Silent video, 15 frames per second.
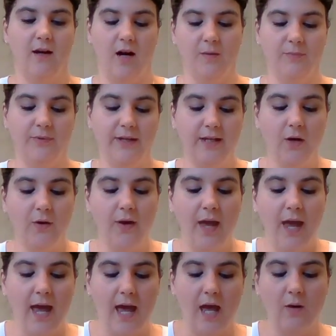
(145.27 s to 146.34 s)
our Play-Doh
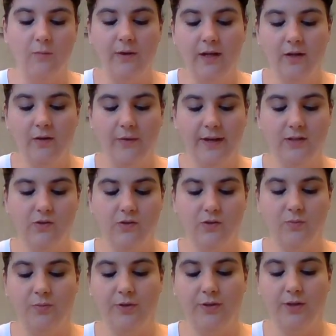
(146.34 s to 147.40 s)
and we are going
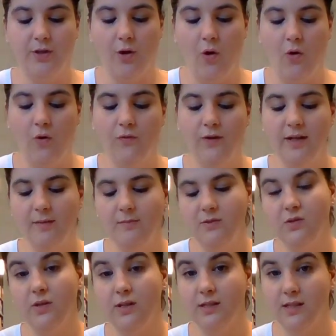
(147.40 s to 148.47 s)
to put it over him
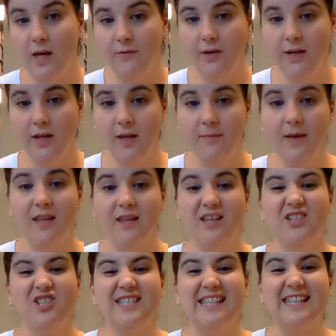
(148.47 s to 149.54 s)
so that it's covering him and
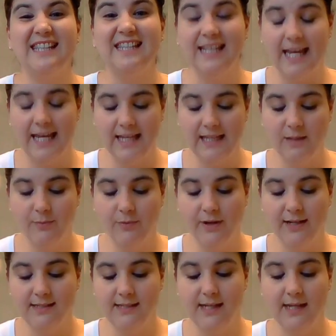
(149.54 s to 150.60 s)
then just lightly
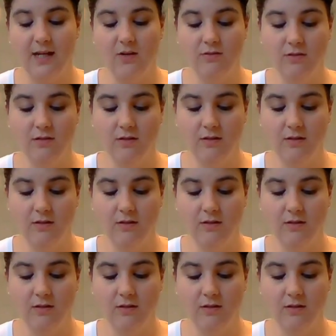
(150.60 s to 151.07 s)
press down.